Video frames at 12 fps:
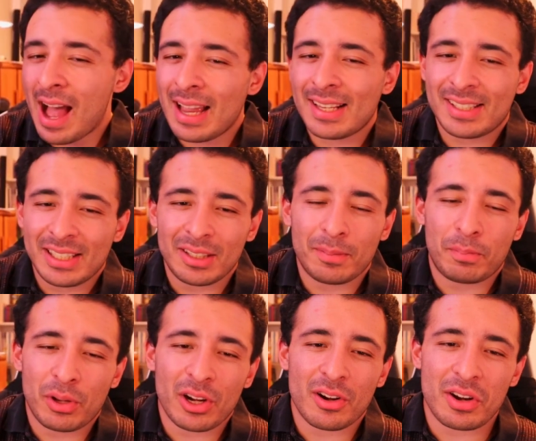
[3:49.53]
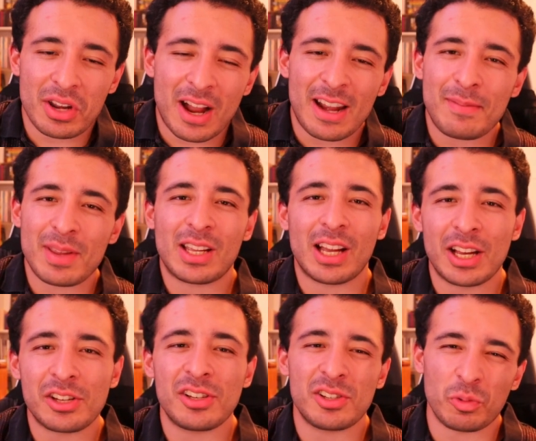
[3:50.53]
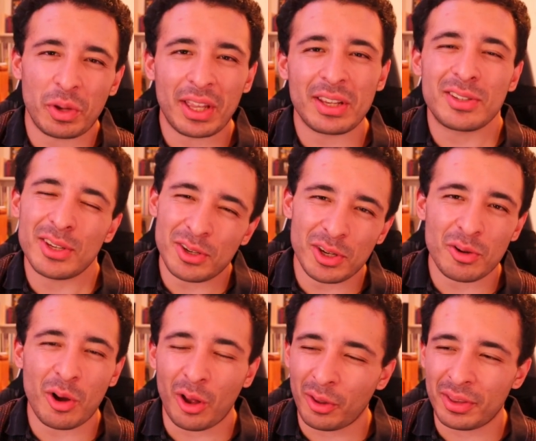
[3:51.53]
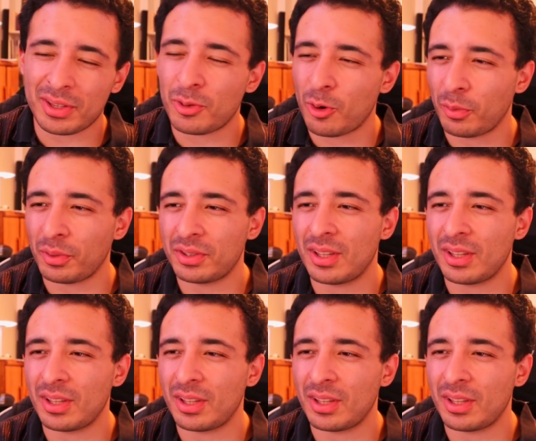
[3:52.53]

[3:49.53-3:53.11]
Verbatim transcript: I still put her in naughty because she's willing to do all this horrible